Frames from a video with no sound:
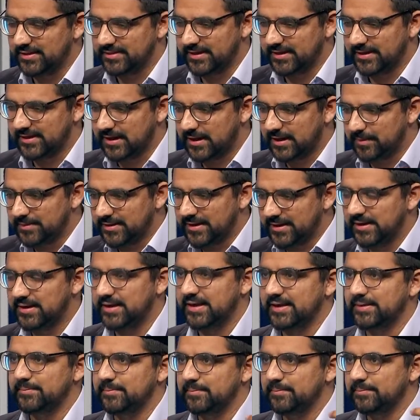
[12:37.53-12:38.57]
they're coming in
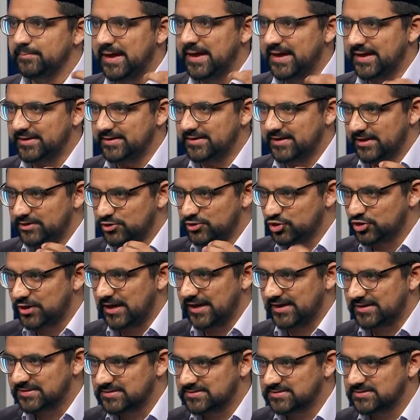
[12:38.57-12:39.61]
like magnet
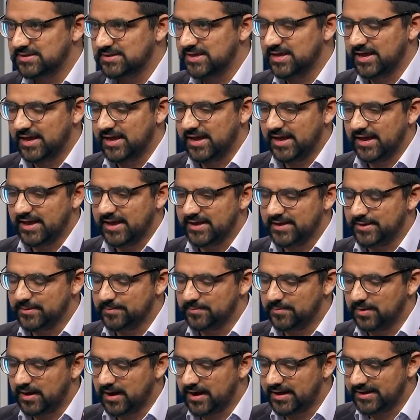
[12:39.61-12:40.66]
attracts
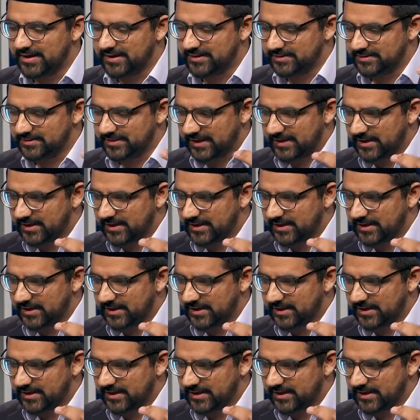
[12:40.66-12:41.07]
um, iron.